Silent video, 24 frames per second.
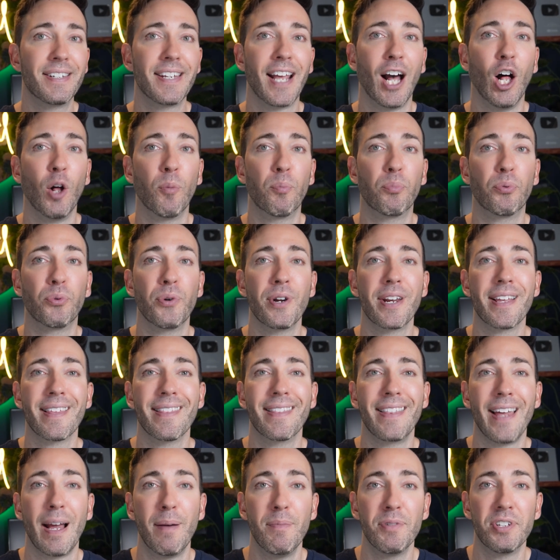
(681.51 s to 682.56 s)
to help
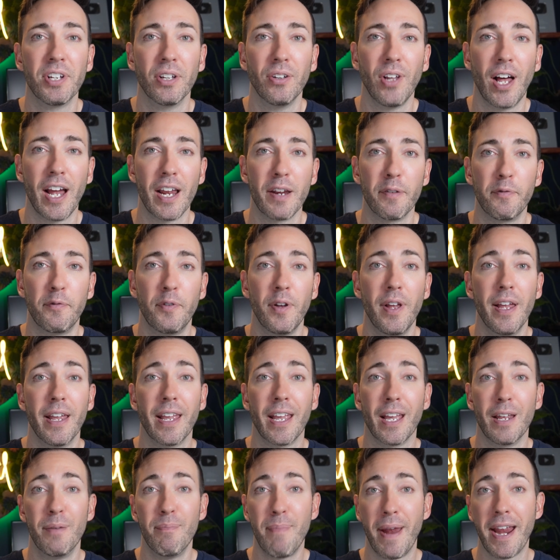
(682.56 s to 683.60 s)
bring them to life
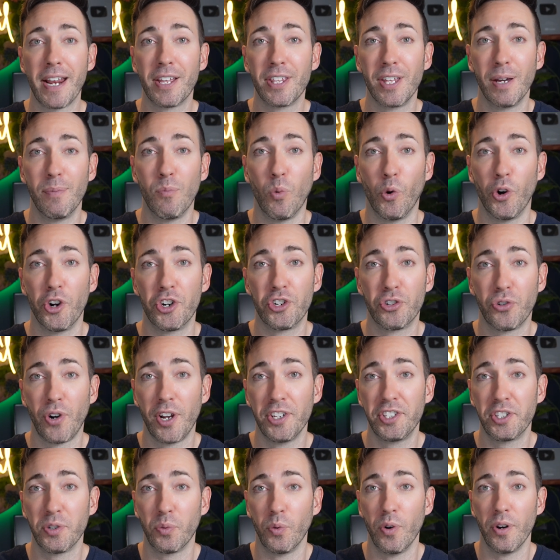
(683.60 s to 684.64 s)
and make them more
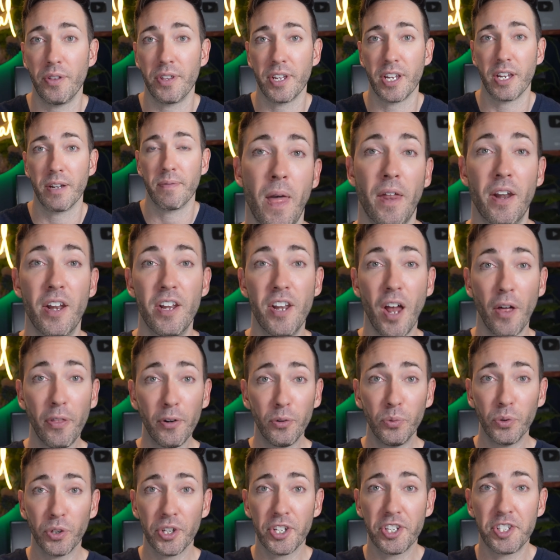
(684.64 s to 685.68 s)
trustworthy. And
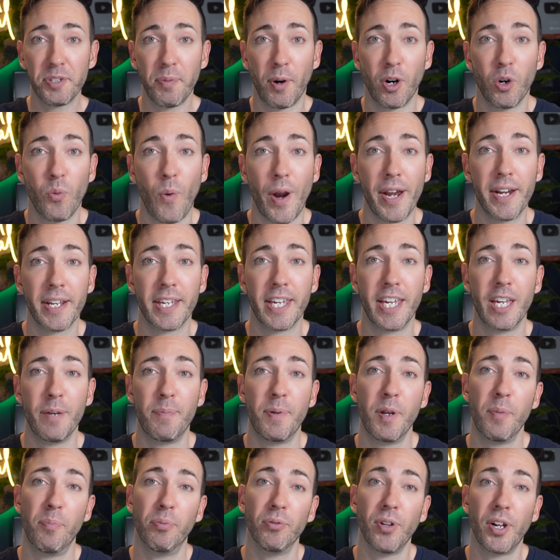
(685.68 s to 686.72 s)
another really smart way to keep
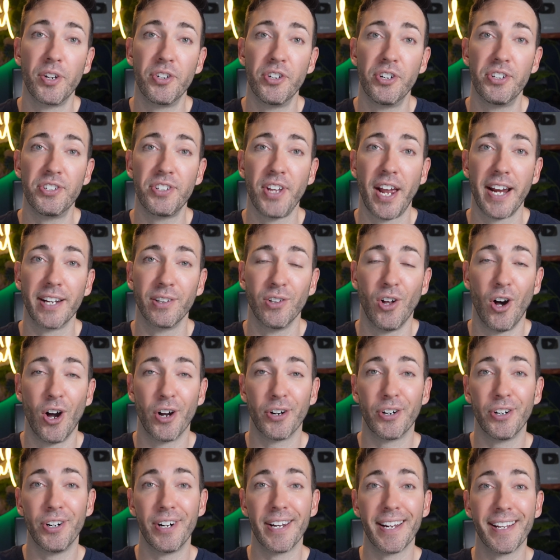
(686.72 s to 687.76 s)
people on your site
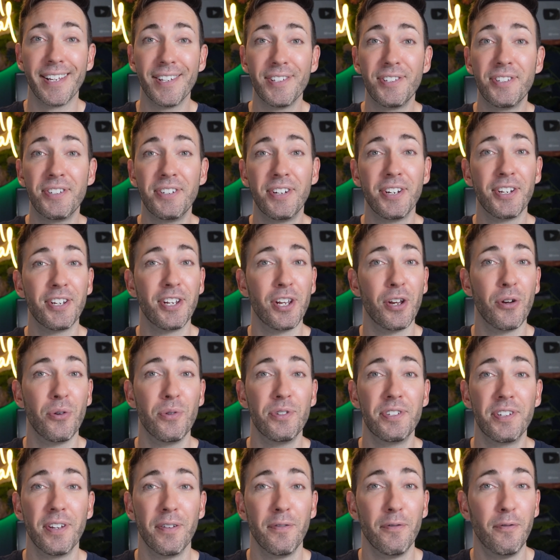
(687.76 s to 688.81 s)
longer is to
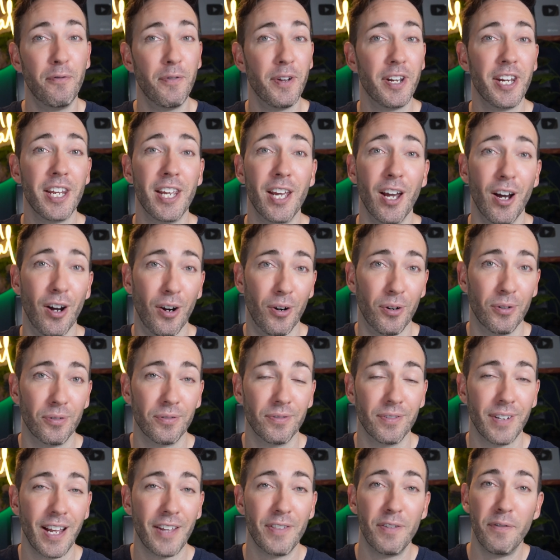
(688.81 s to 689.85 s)
use video.
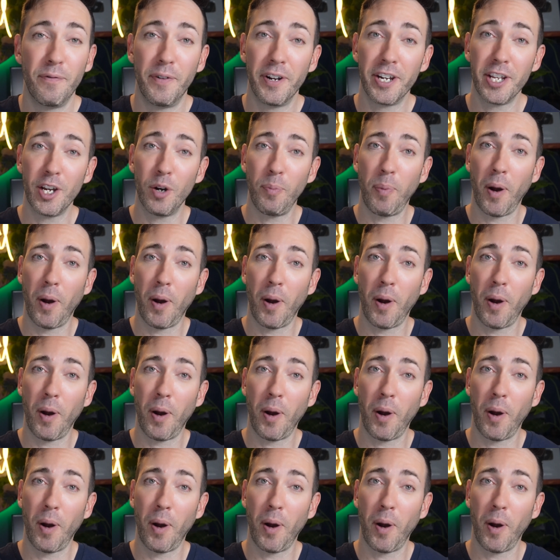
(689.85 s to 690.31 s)
And the video